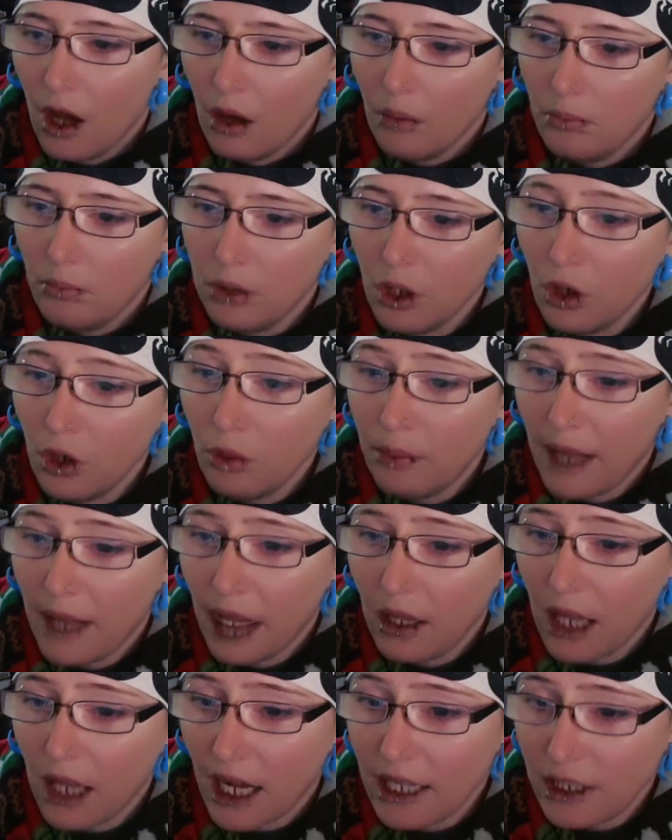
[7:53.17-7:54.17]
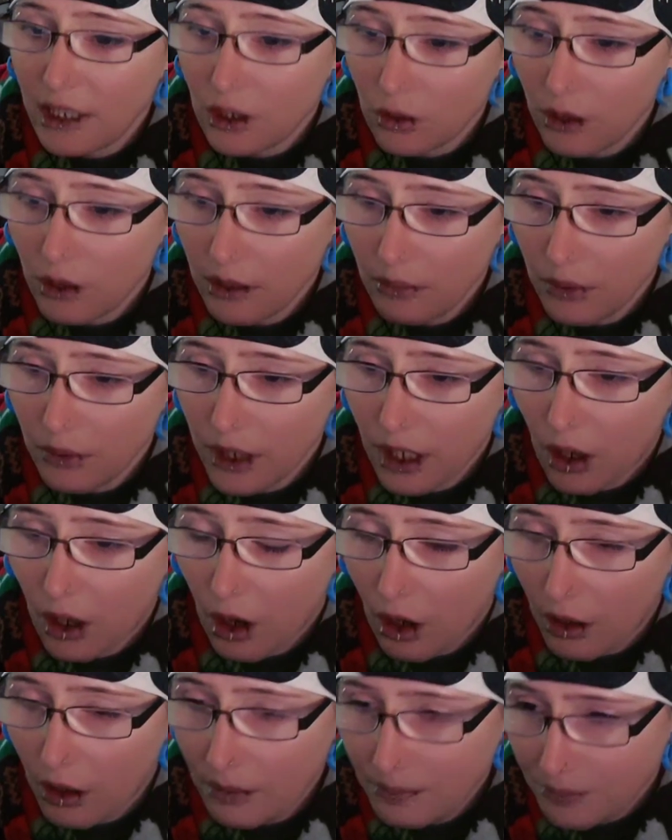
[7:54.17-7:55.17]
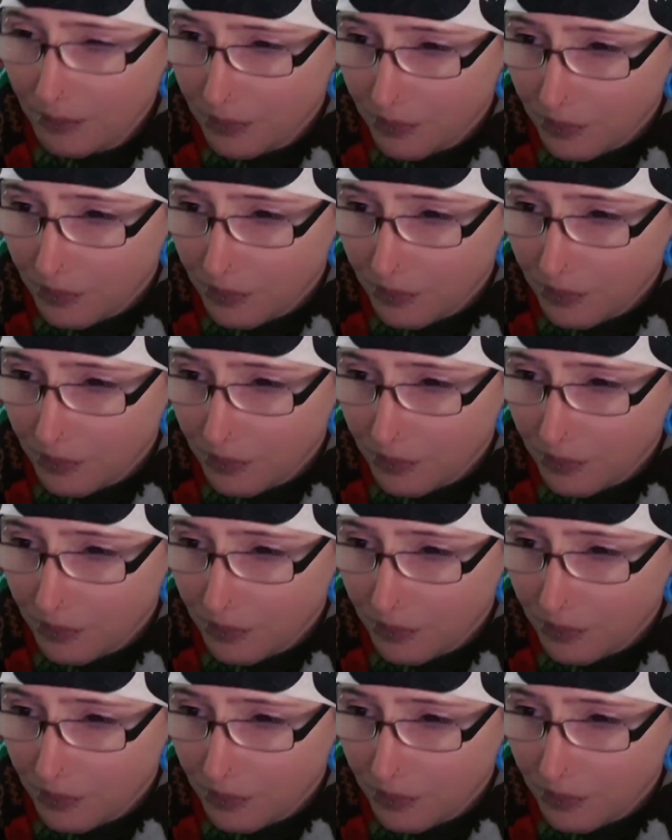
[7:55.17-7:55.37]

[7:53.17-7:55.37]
Blue Bell ice cream recall.